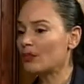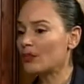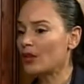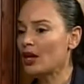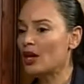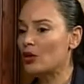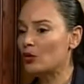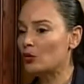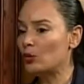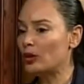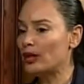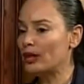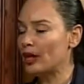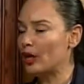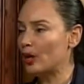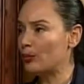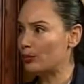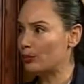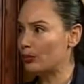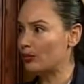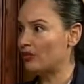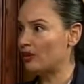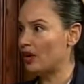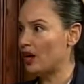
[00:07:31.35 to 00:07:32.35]
and we help
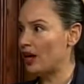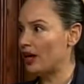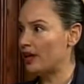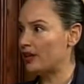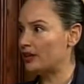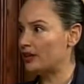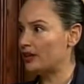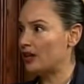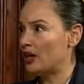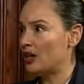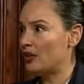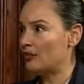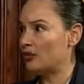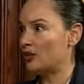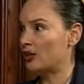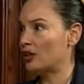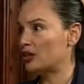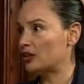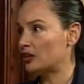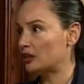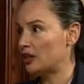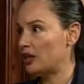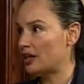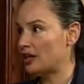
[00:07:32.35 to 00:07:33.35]
provide for our
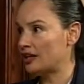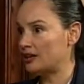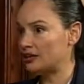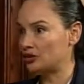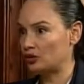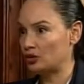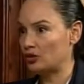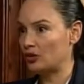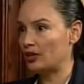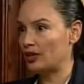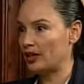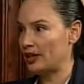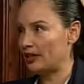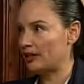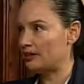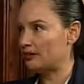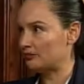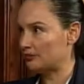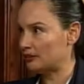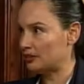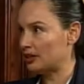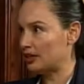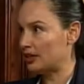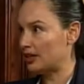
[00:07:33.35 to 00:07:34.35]
clients so they
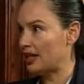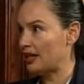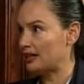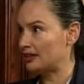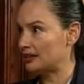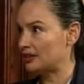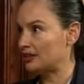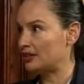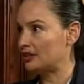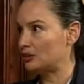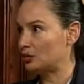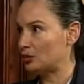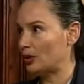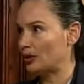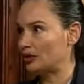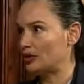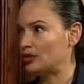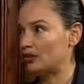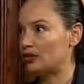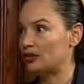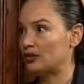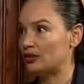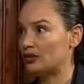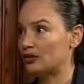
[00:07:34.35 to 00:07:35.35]
can ask these
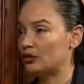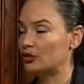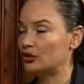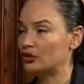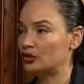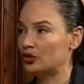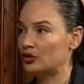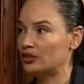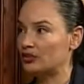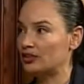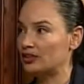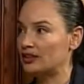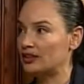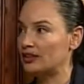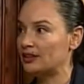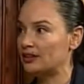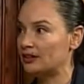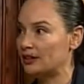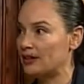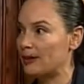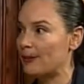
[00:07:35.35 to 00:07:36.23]
questions of their servicing.